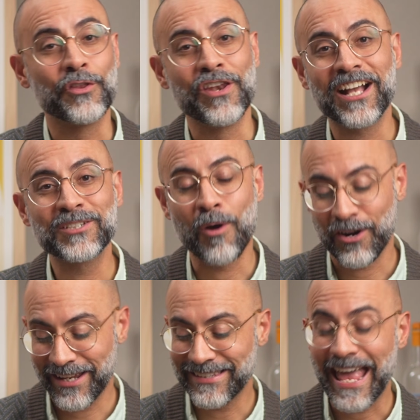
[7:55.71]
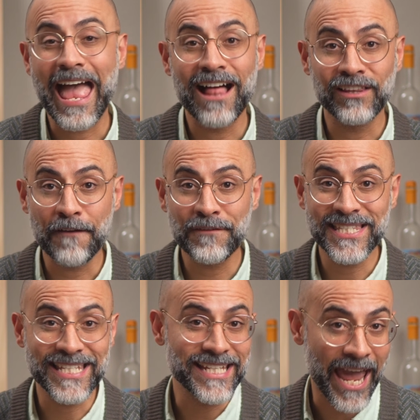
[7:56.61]
the next mark is
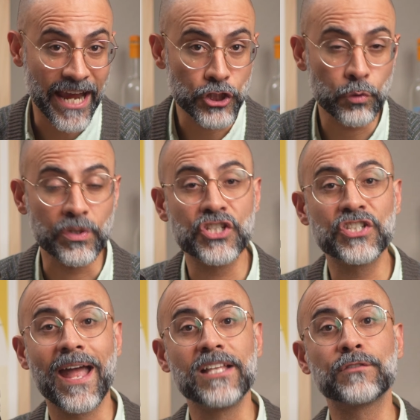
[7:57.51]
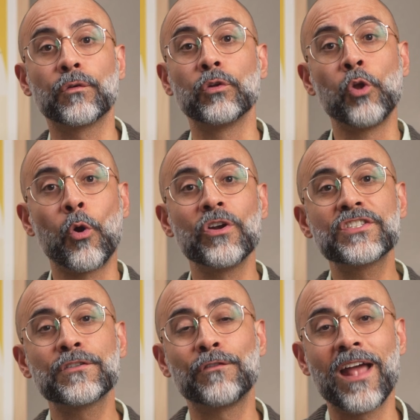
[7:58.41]
LFCH, which stands for
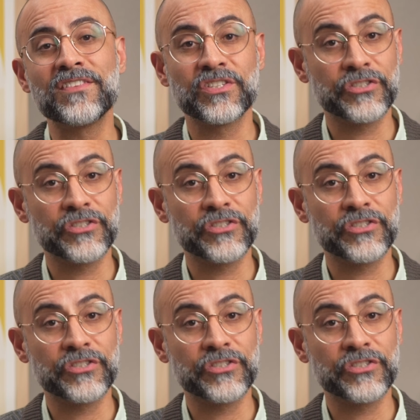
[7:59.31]
Lawrence Francis